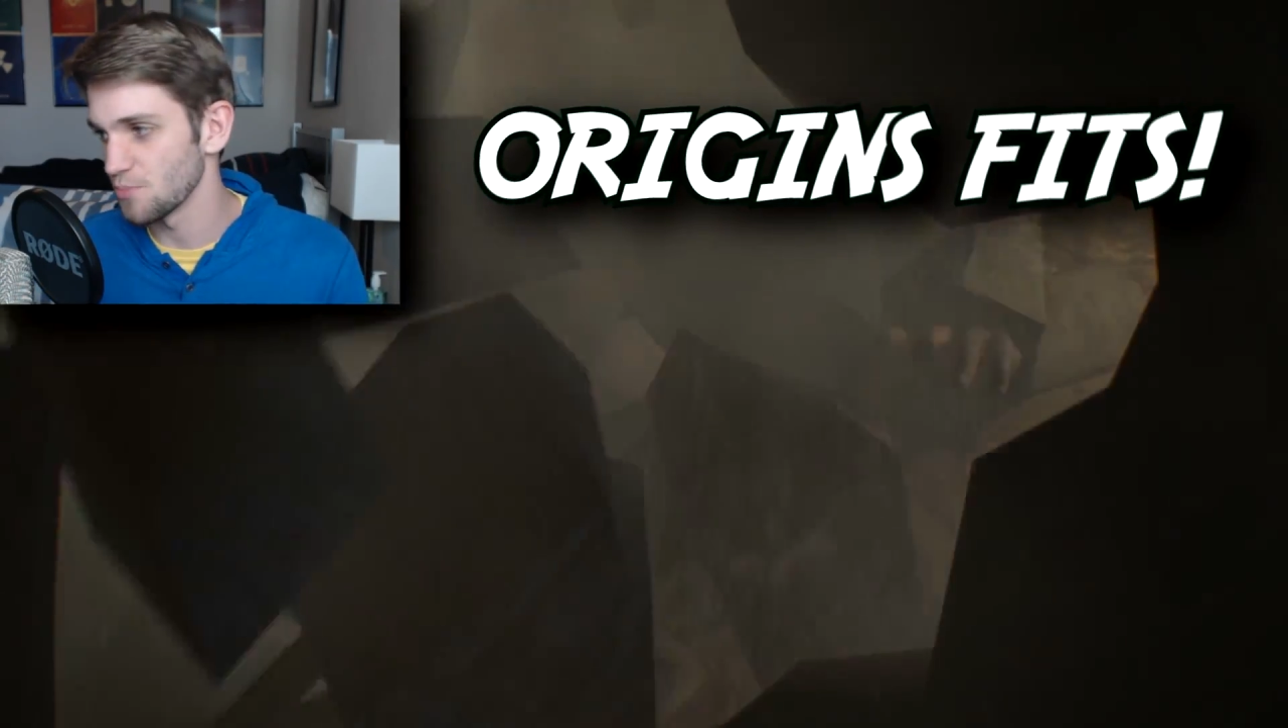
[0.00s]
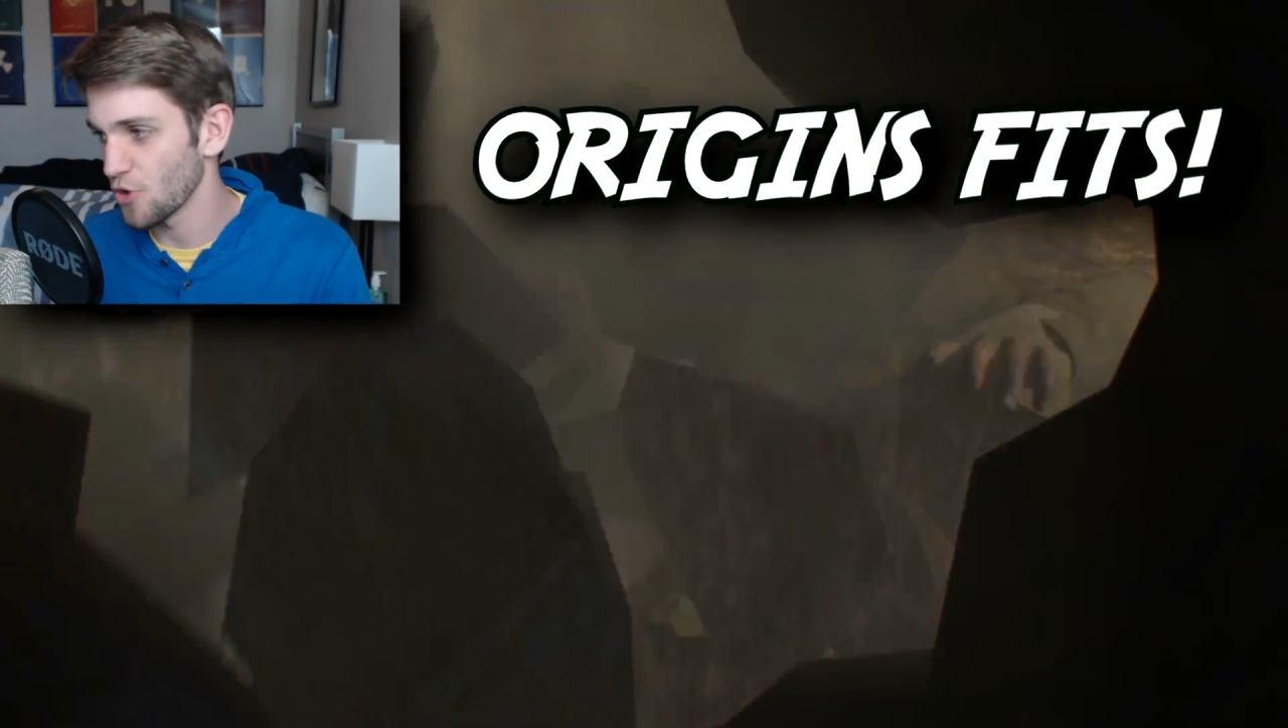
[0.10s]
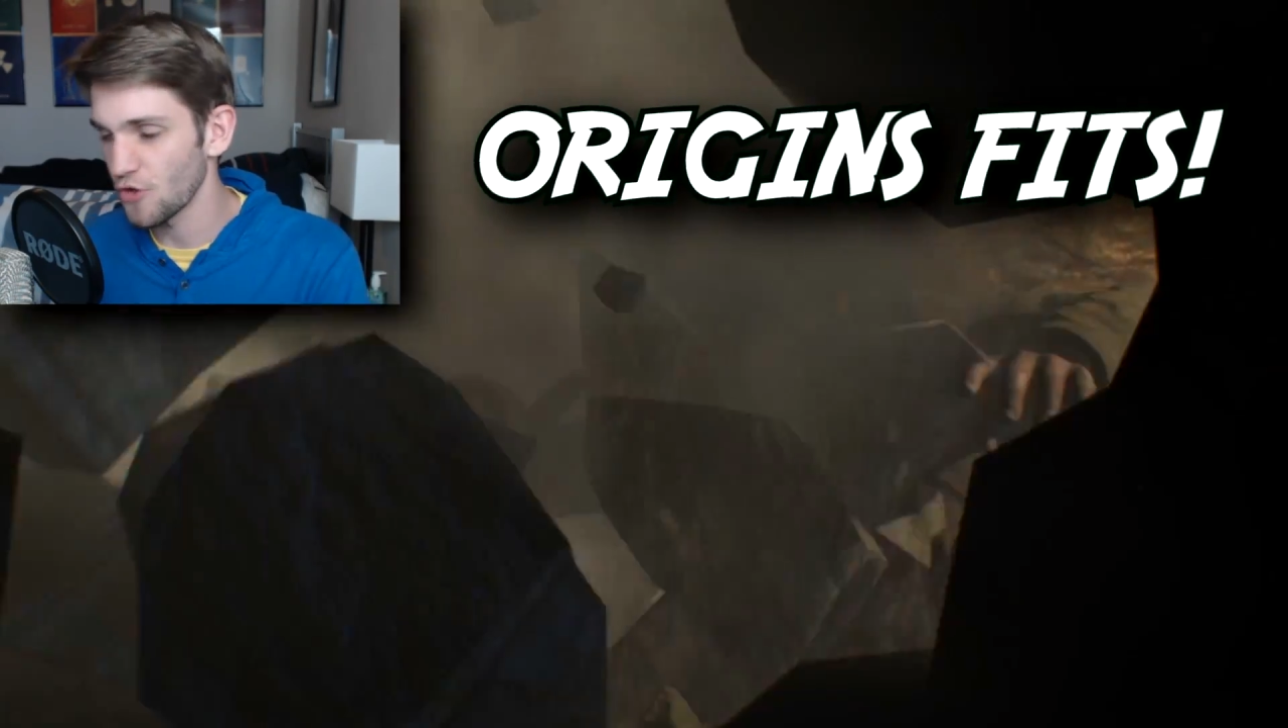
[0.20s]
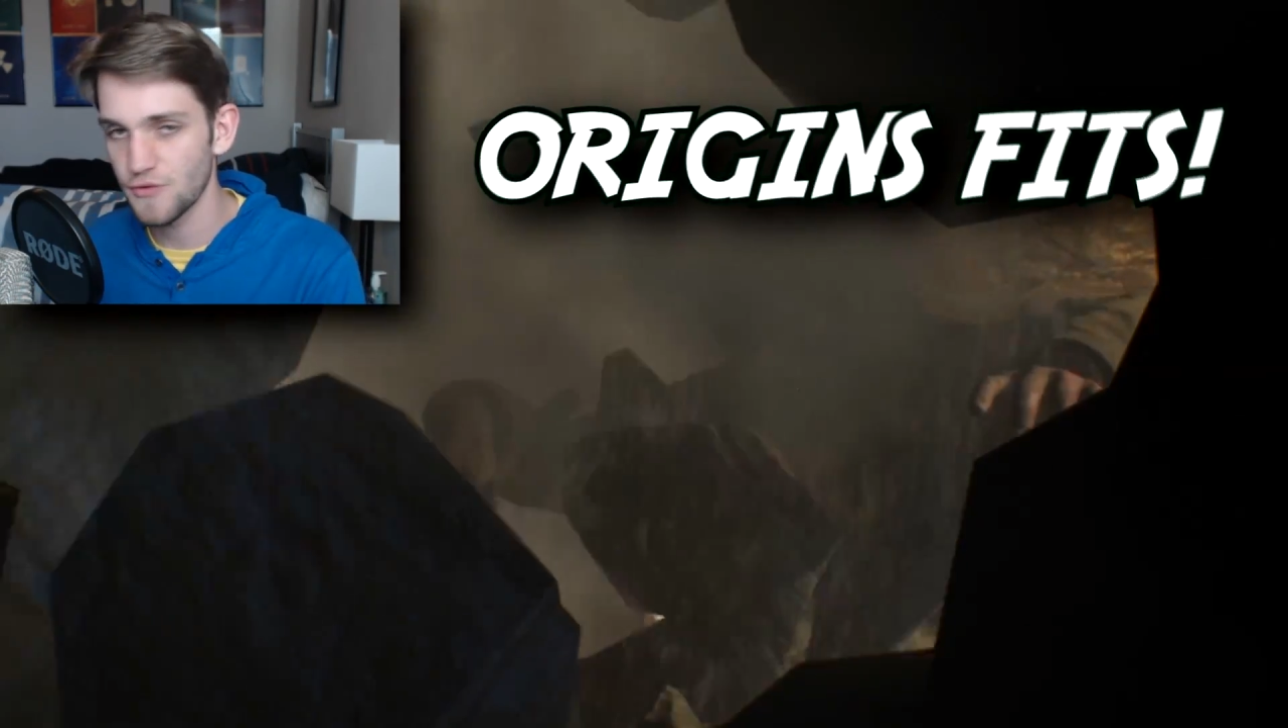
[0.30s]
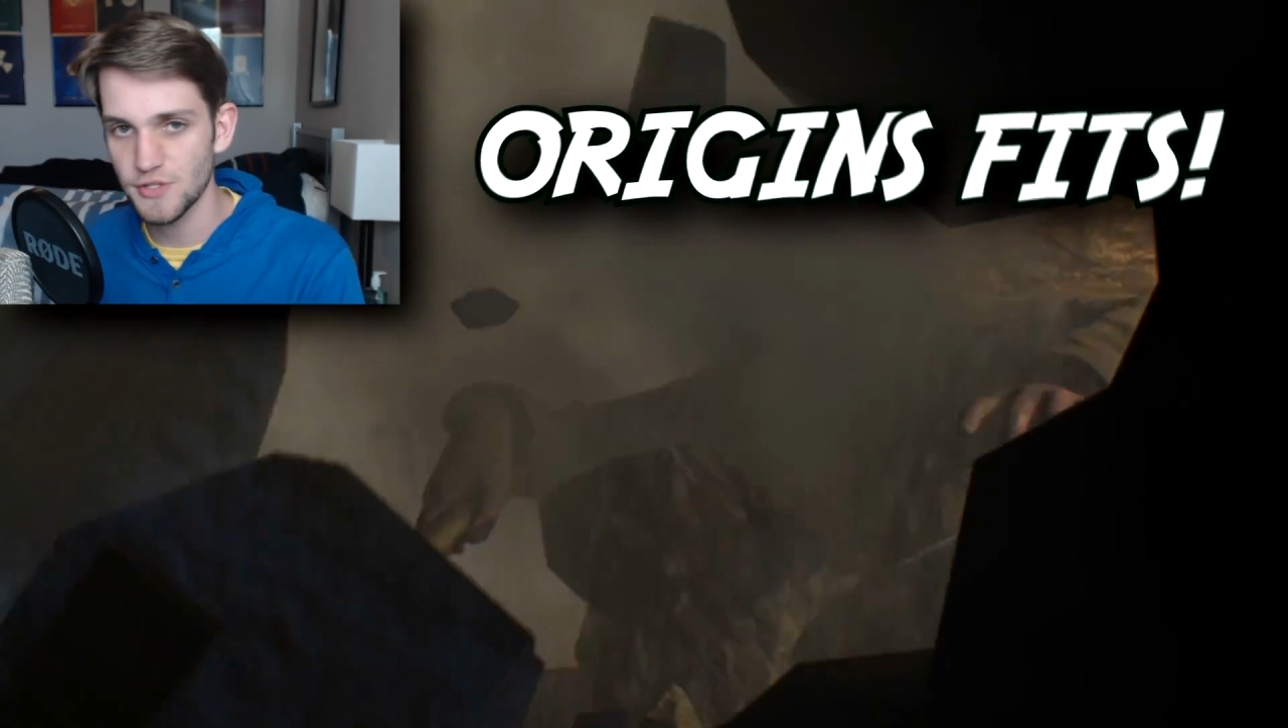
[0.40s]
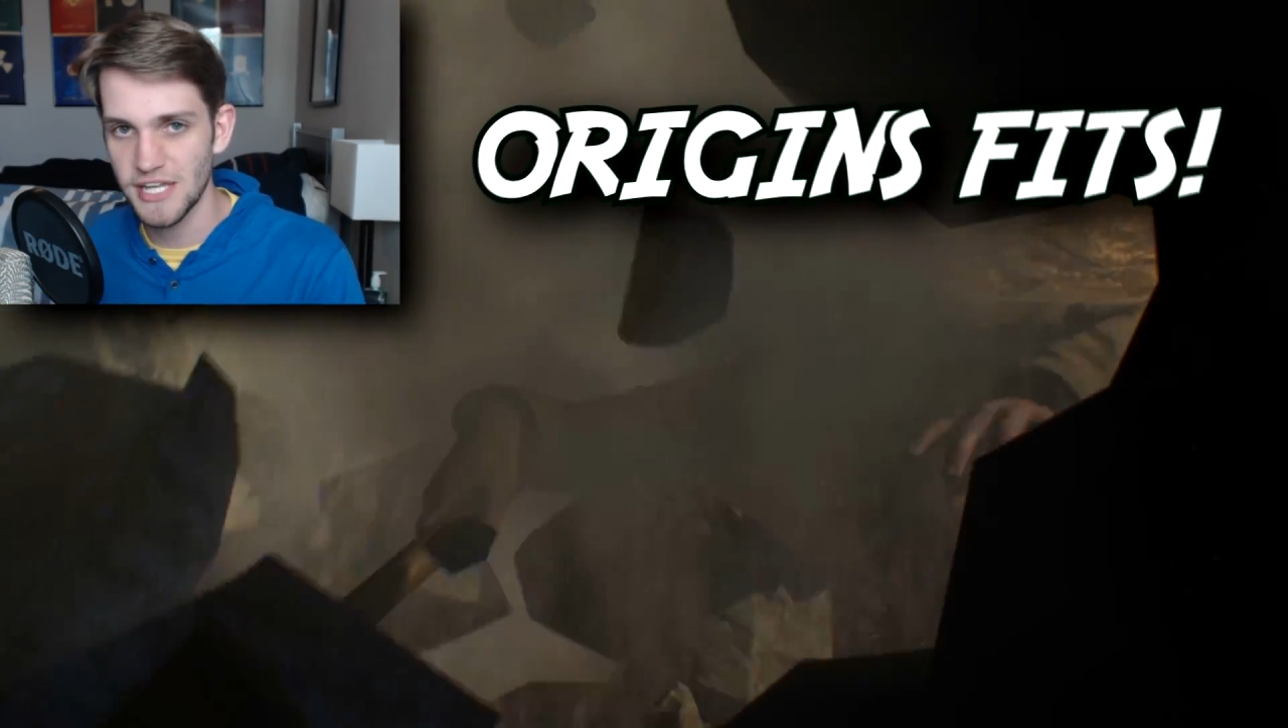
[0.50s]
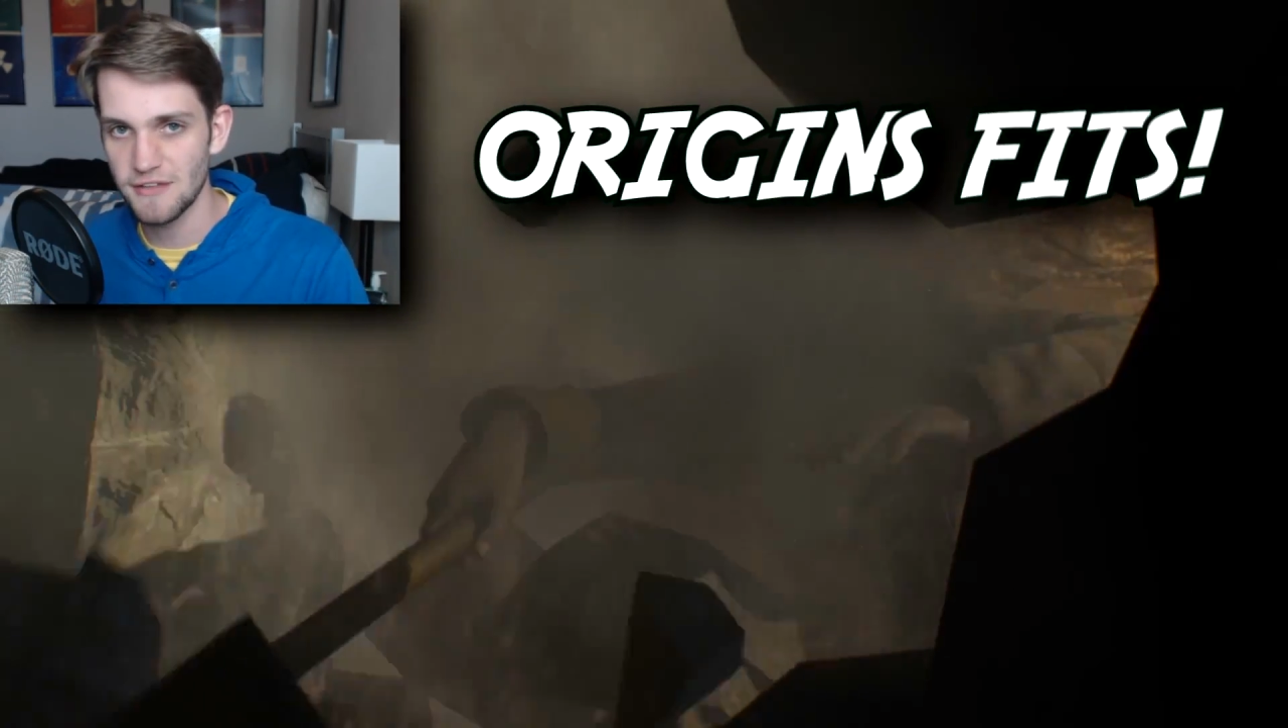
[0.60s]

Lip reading: perfectly.